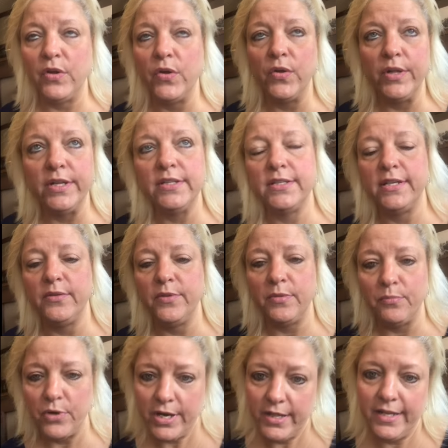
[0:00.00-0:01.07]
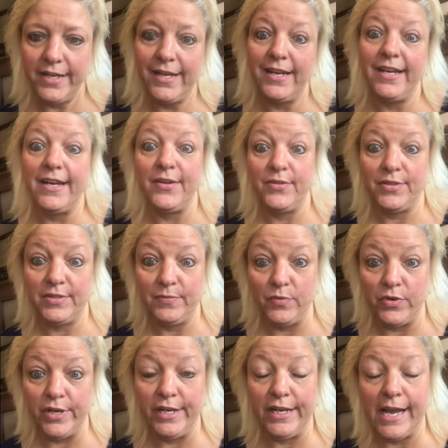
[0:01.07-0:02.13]
the whole incident with Braylon getting out this
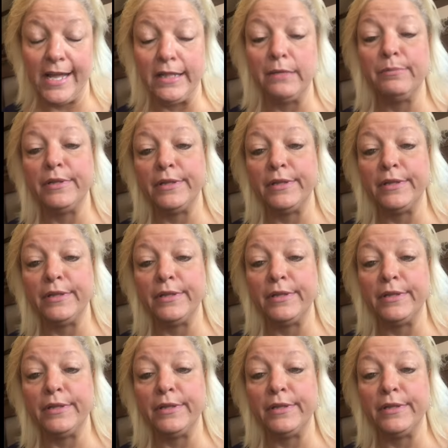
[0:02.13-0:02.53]
morning and the